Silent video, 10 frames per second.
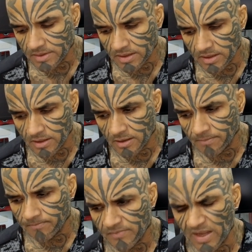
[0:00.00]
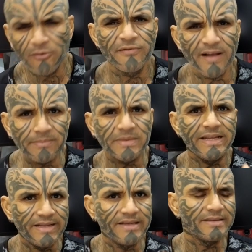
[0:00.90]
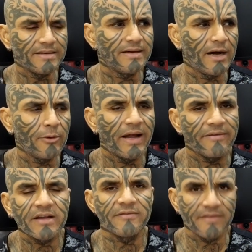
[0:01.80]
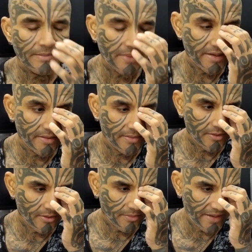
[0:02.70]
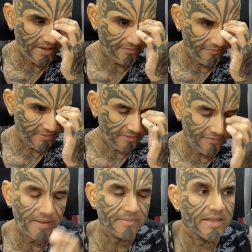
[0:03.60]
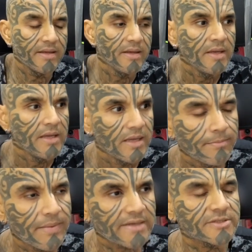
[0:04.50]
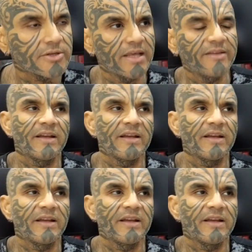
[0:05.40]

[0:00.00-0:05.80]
um, how family, how having a family or being with a family impacts your life.